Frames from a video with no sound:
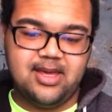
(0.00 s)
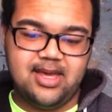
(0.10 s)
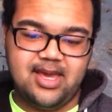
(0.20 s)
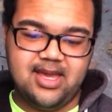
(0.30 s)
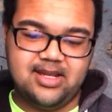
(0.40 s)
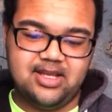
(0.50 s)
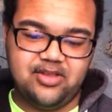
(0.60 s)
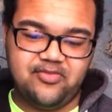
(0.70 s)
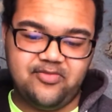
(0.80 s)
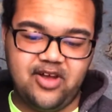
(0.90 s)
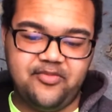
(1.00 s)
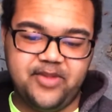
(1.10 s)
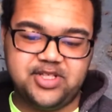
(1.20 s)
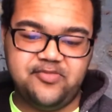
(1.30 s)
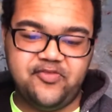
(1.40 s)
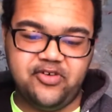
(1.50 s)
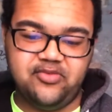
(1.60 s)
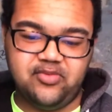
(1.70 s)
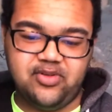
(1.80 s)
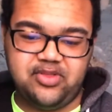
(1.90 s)
And his confirmation
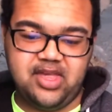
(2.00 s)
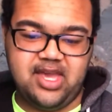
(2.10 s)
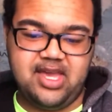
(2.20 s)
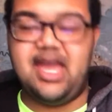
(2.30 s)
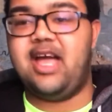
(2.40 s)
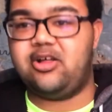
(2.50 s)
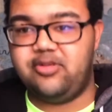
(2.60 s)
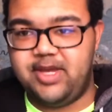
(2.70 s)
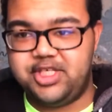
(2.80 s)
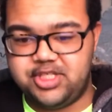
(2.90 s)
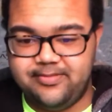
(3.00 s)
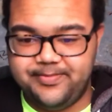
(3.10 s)
vote was a acclamation.